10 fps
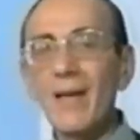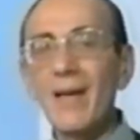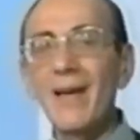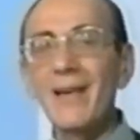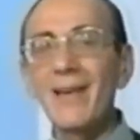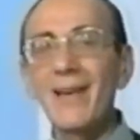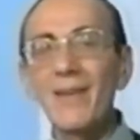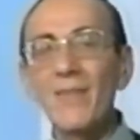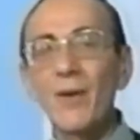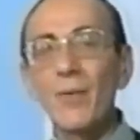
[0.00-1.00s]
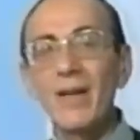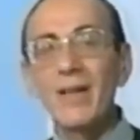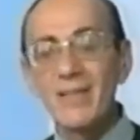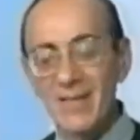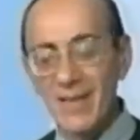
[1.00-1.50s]
and uh, I went
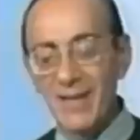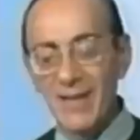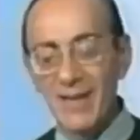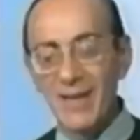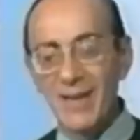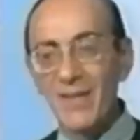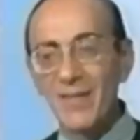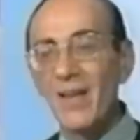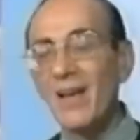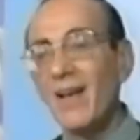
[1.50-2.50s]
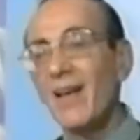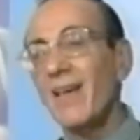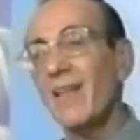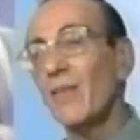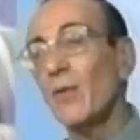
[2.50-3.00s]
in to see the uh,
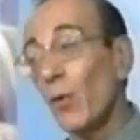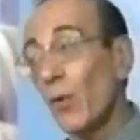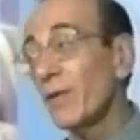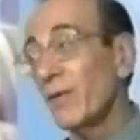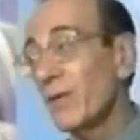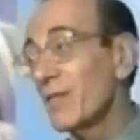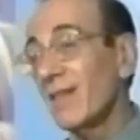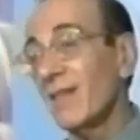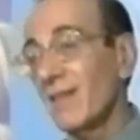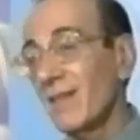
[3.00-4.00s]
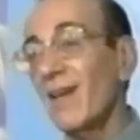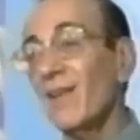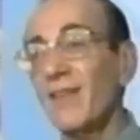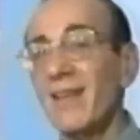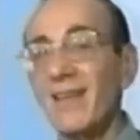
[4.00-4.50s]
the warden, who's a
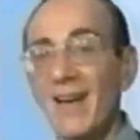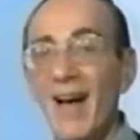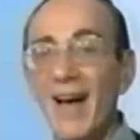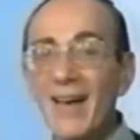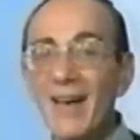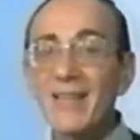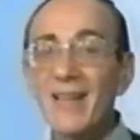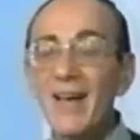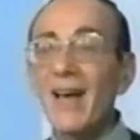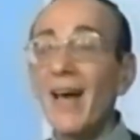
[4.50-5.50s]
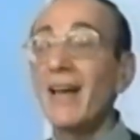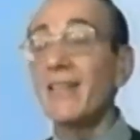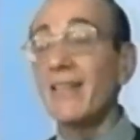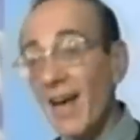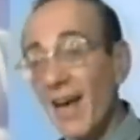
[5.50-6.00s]
lovely guy, and, I, and he
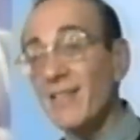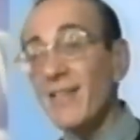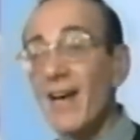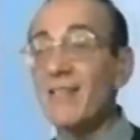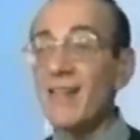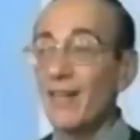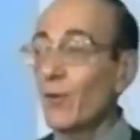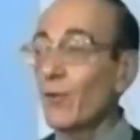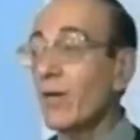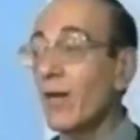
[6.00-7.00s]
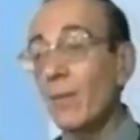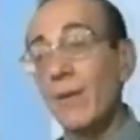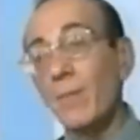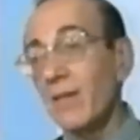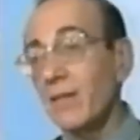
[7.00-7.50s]
said, "Yes, yes, I know you're
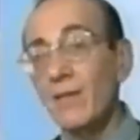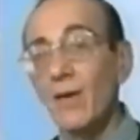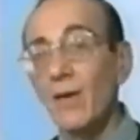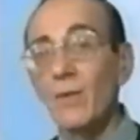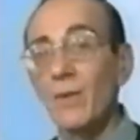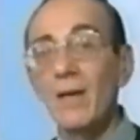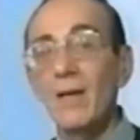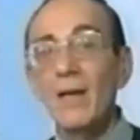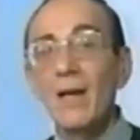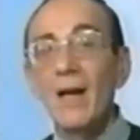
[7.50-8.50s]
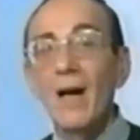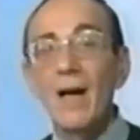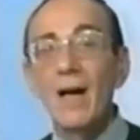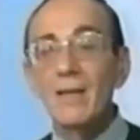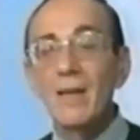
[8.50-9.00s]
coming, but you know, uh,
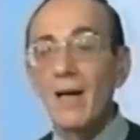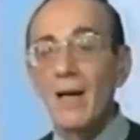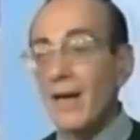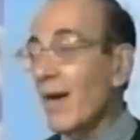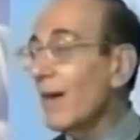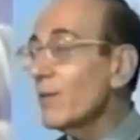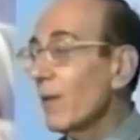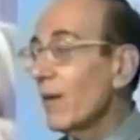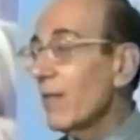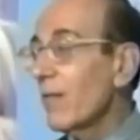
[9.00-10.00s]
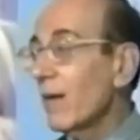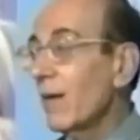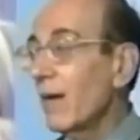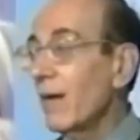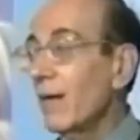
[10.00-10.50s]
uh I can't do
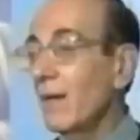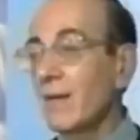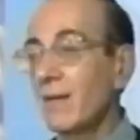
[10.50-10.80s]
anything. I,